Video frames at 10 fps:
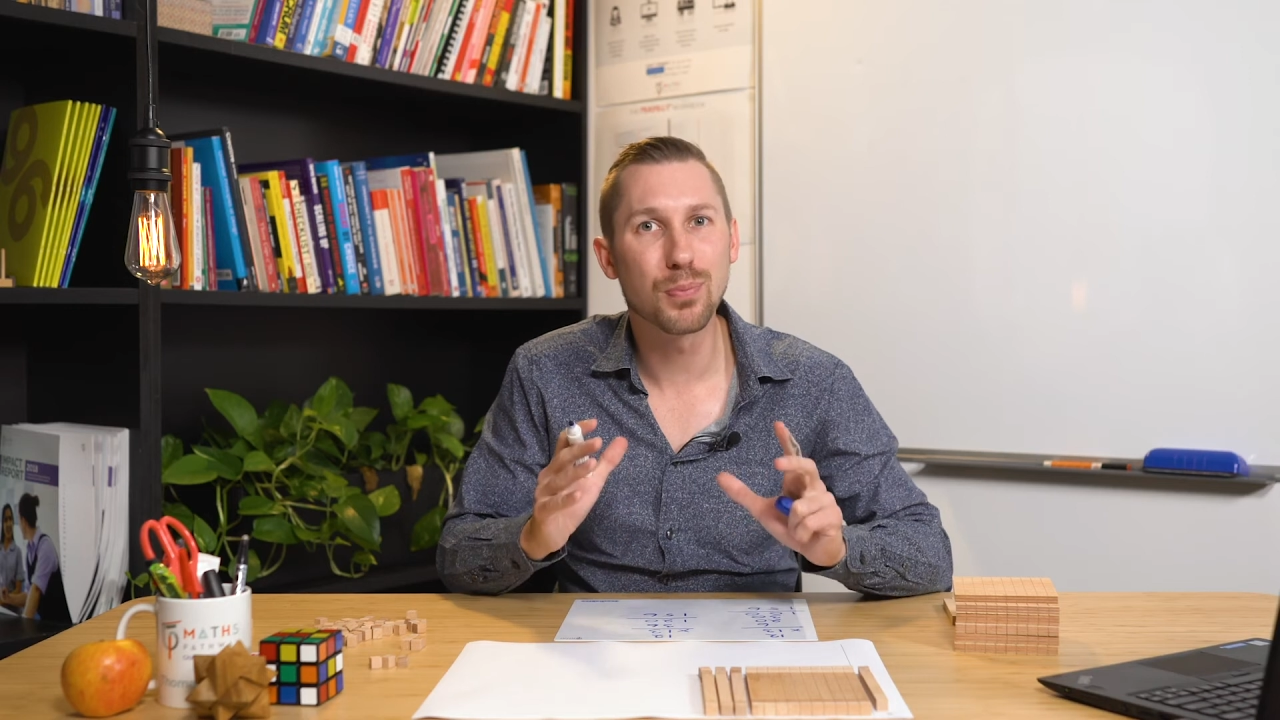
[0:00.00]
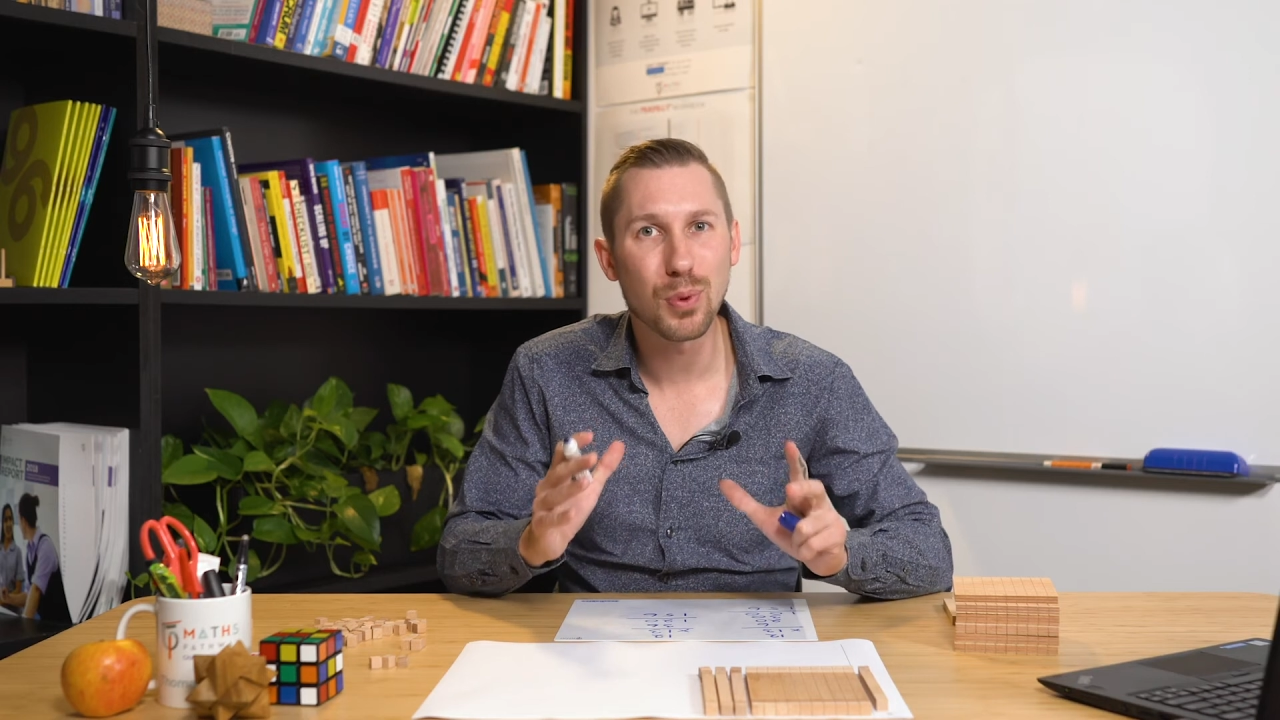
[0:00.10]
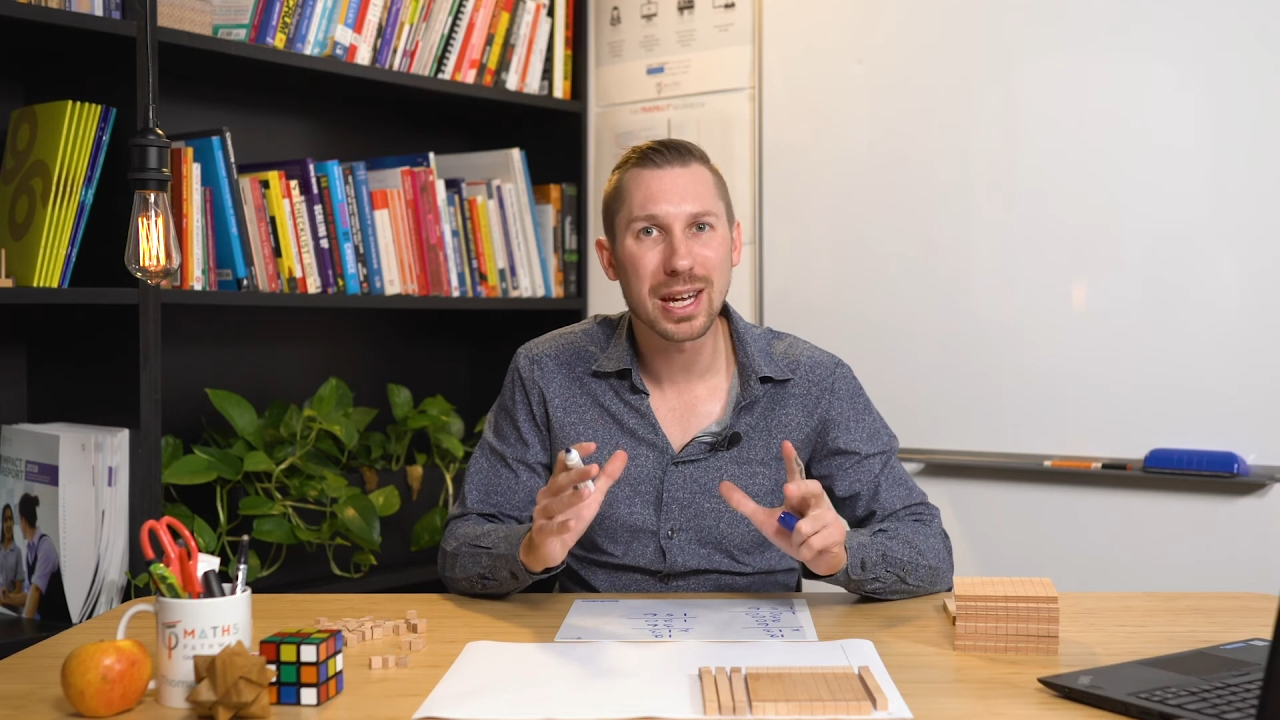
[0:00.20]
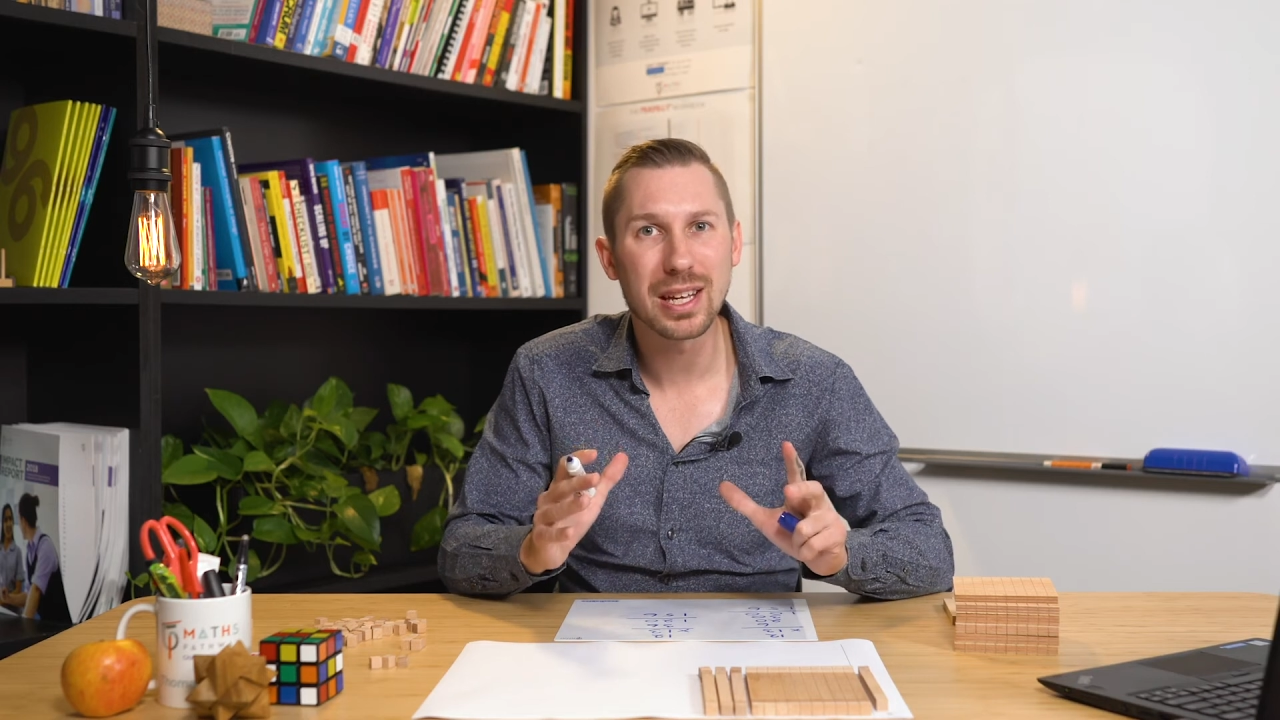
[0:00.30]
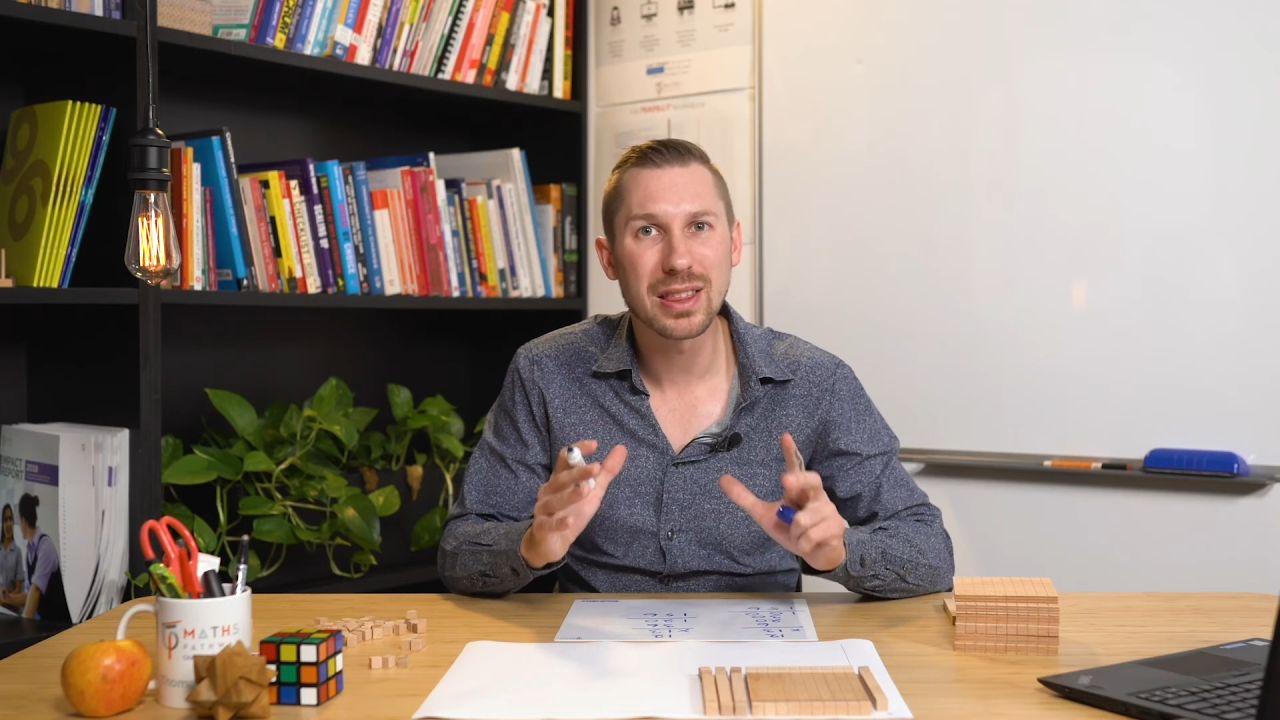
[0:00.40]

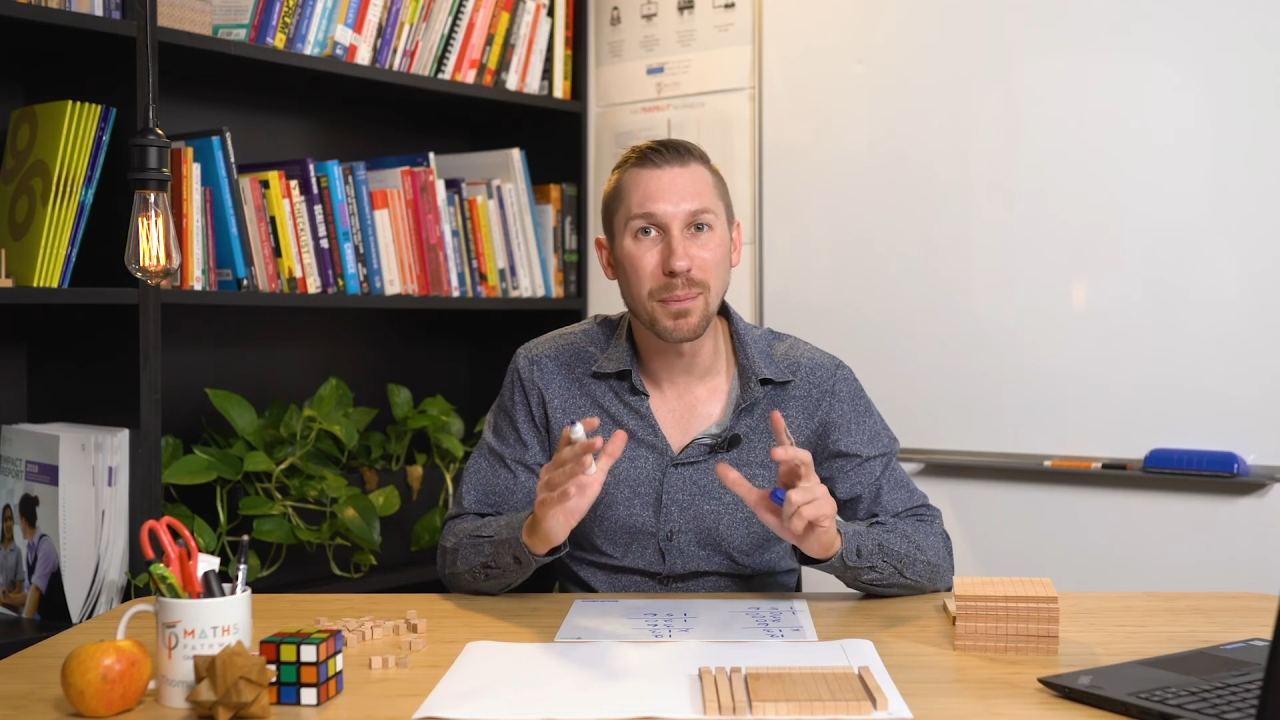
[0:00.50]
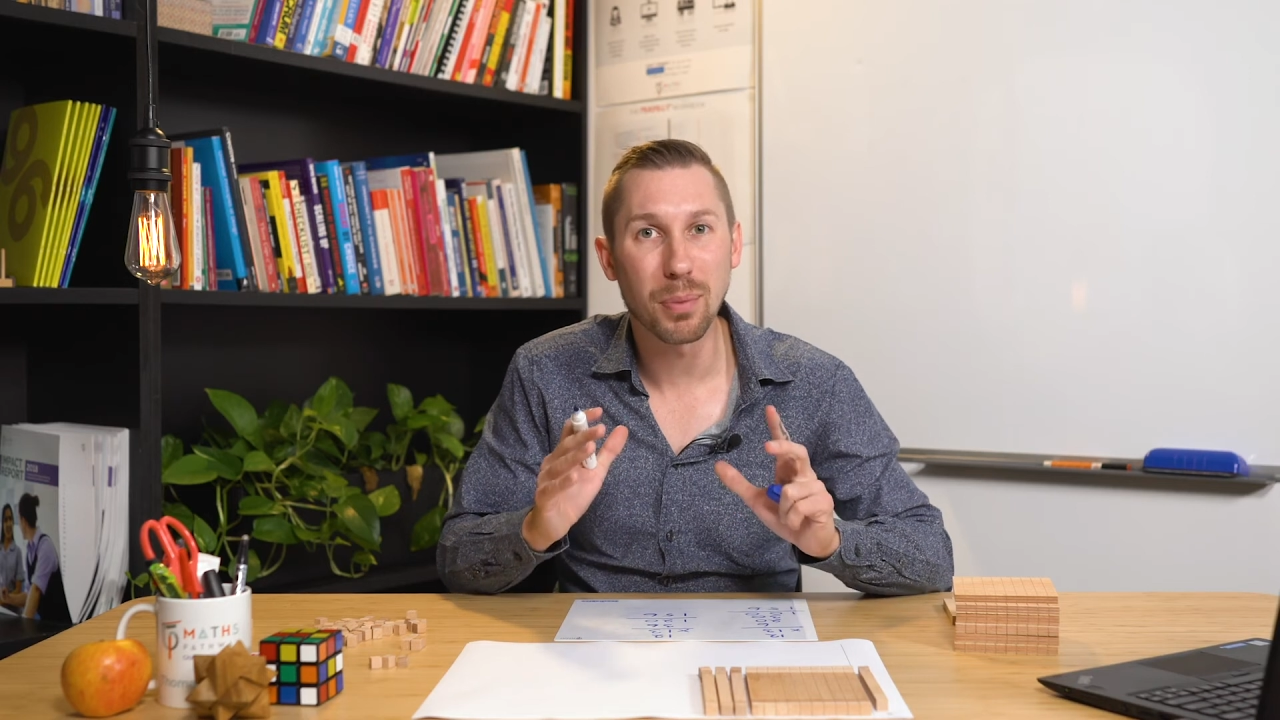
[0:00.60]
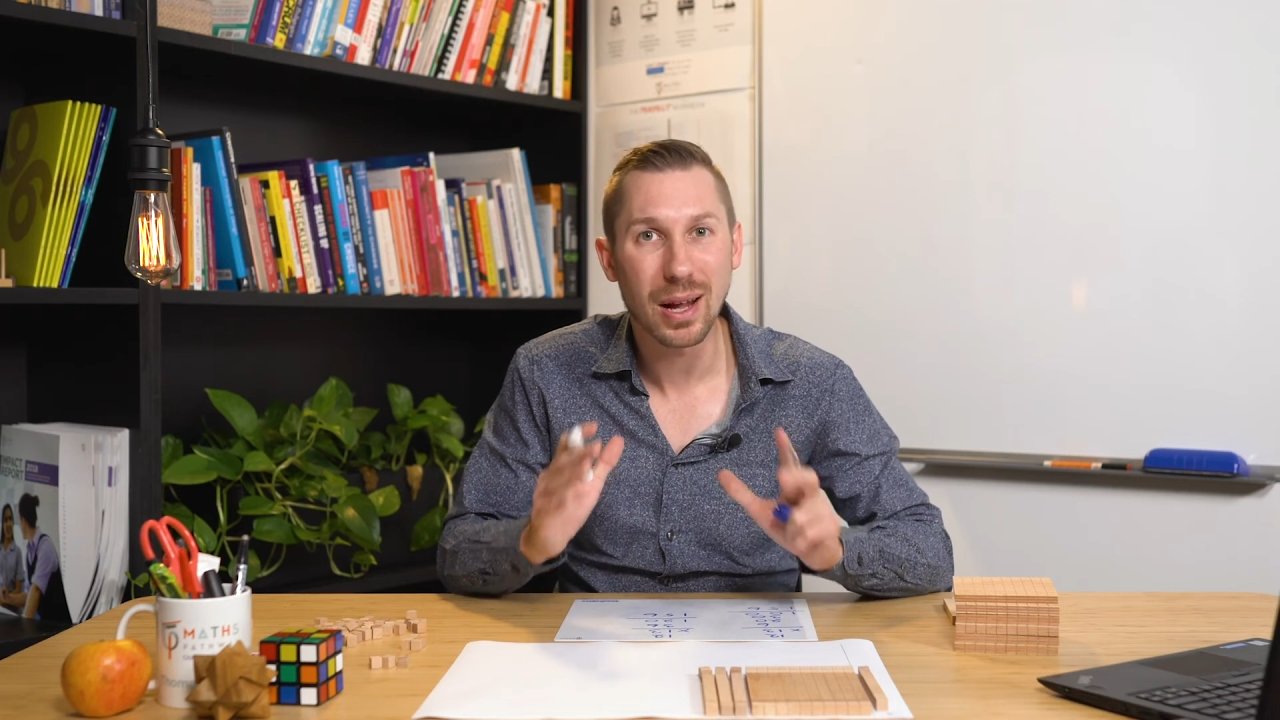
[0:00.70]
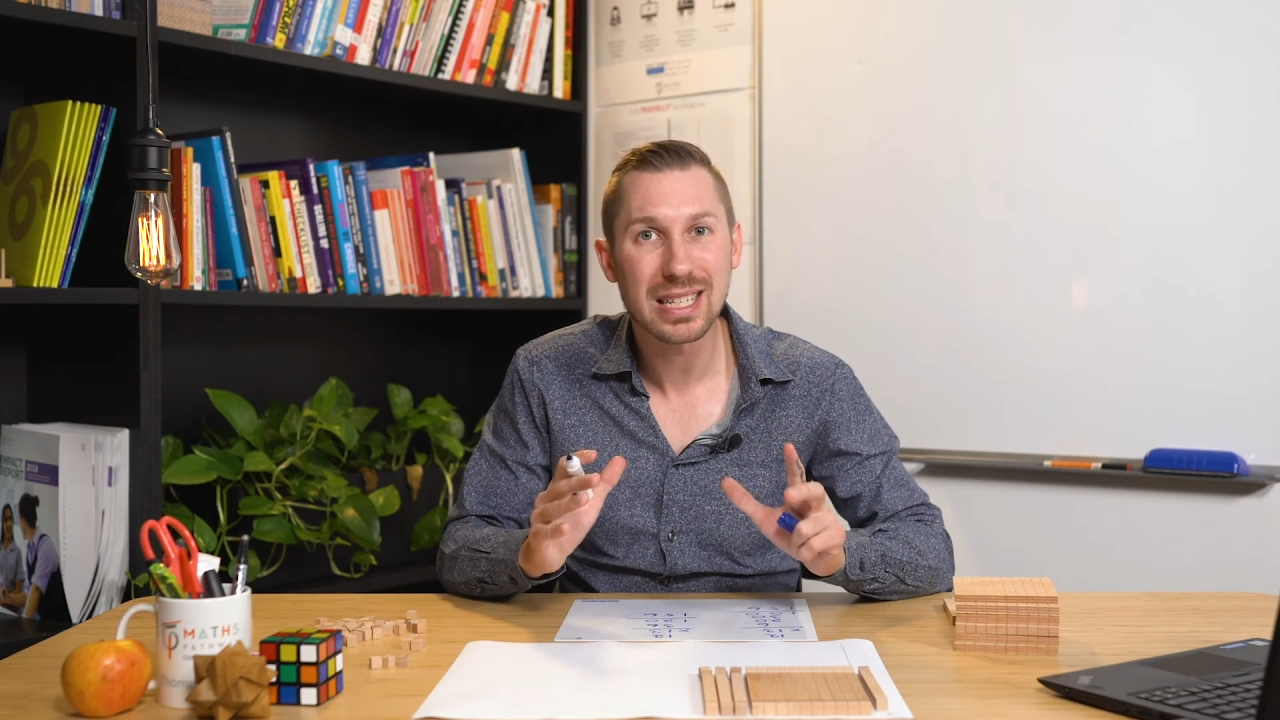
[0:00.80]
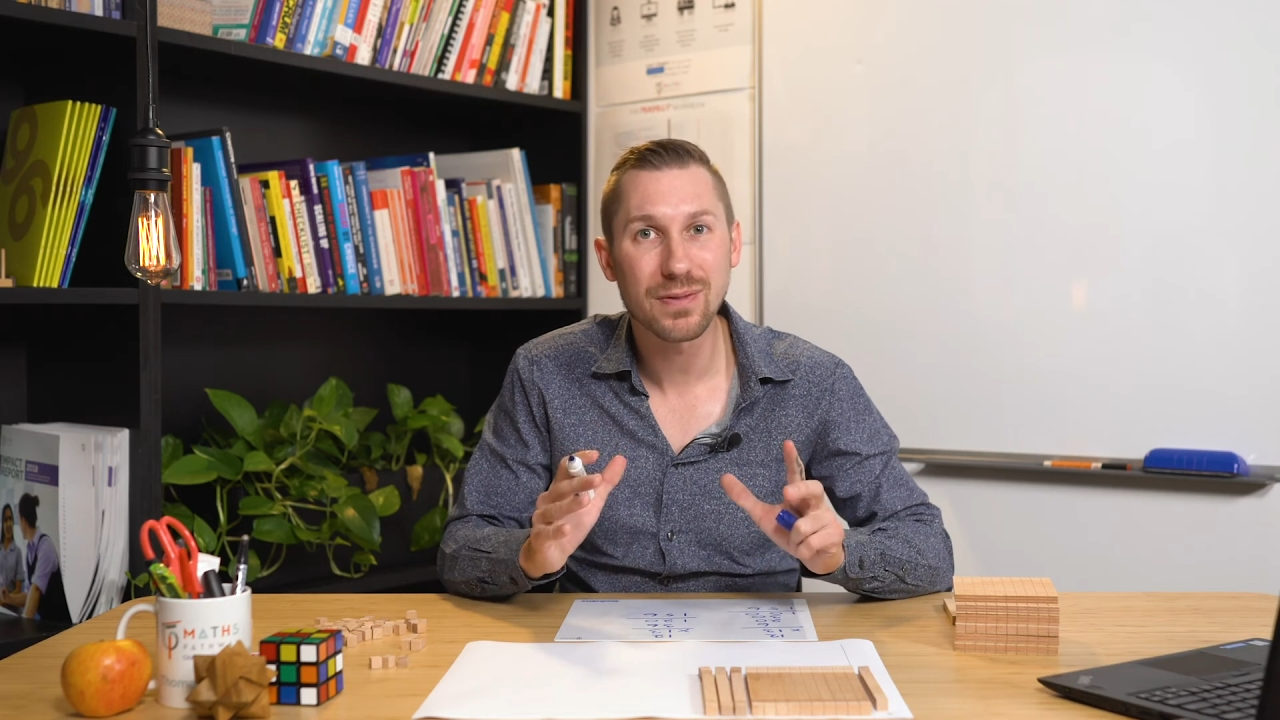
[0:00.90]
bringing in the
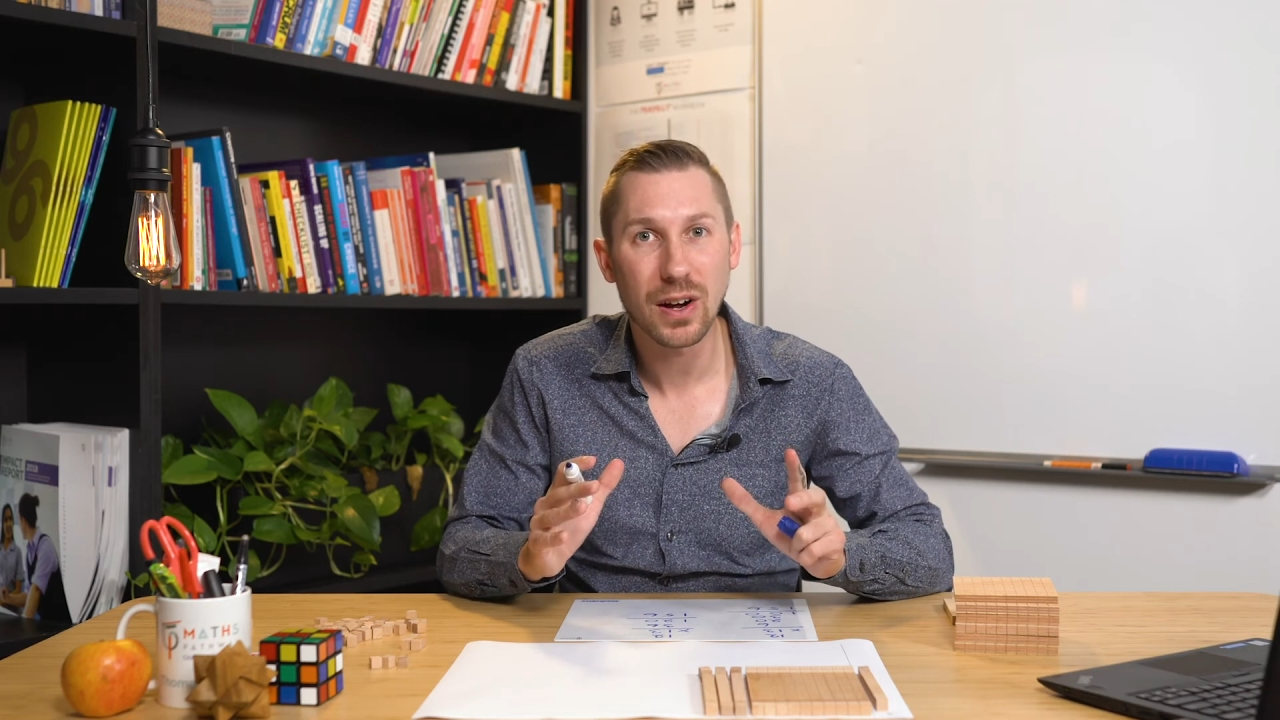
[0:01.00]
place